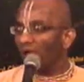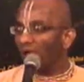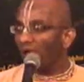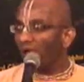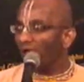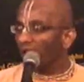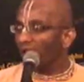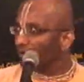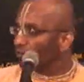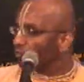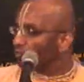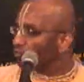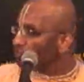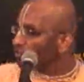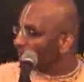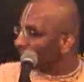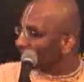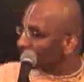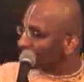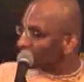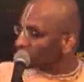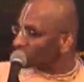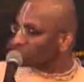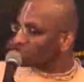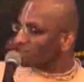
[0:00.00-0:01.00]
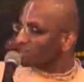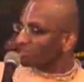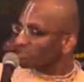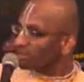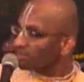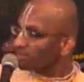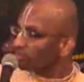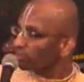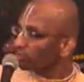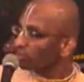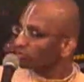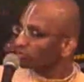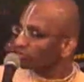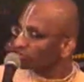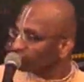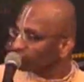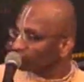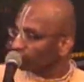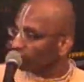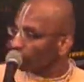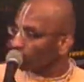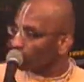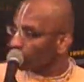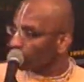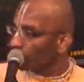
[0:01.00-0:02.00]
And to the extent that process is
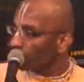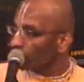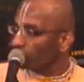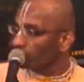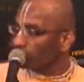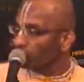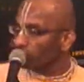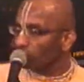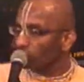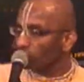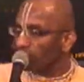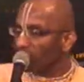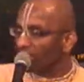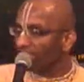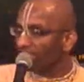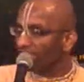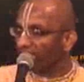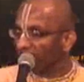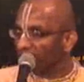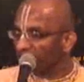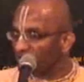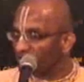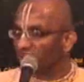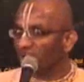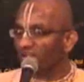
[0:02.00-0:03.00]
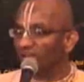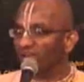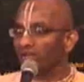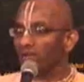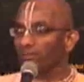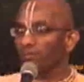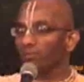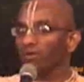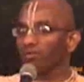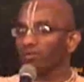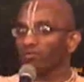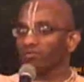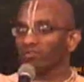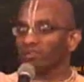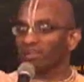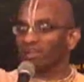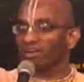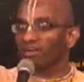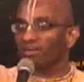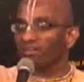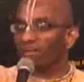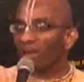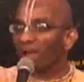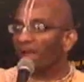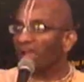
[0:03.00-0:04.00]
followed, to that extent a person can
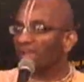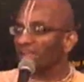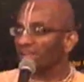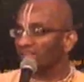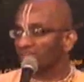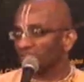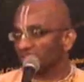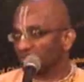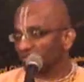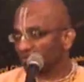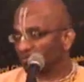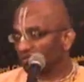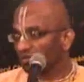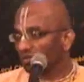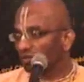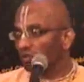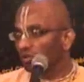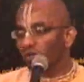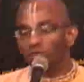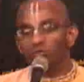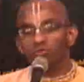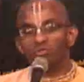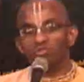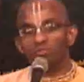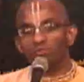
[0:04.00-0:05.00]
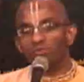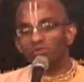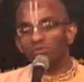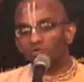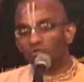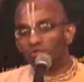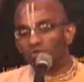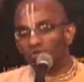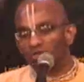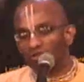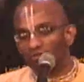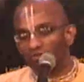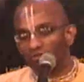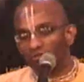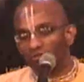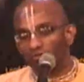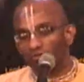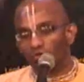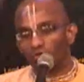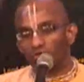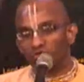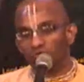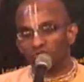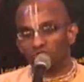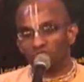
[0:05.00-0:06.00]
rise to a spiritual level of
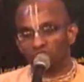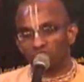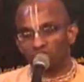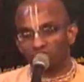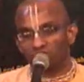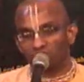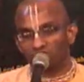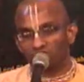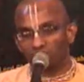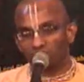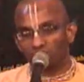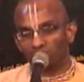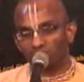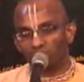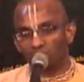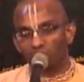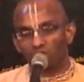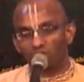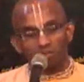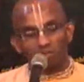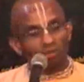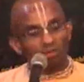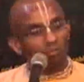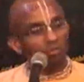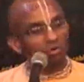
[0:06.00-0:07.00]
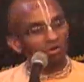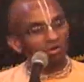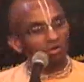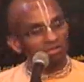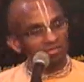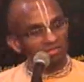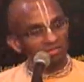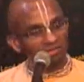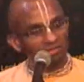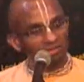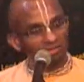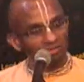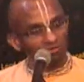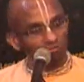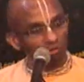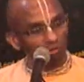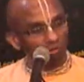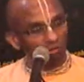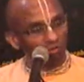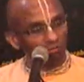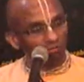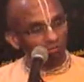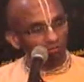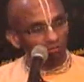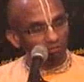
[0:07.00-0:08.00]
consciousness. Now what does it
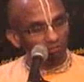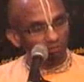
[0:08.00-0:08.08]
involve?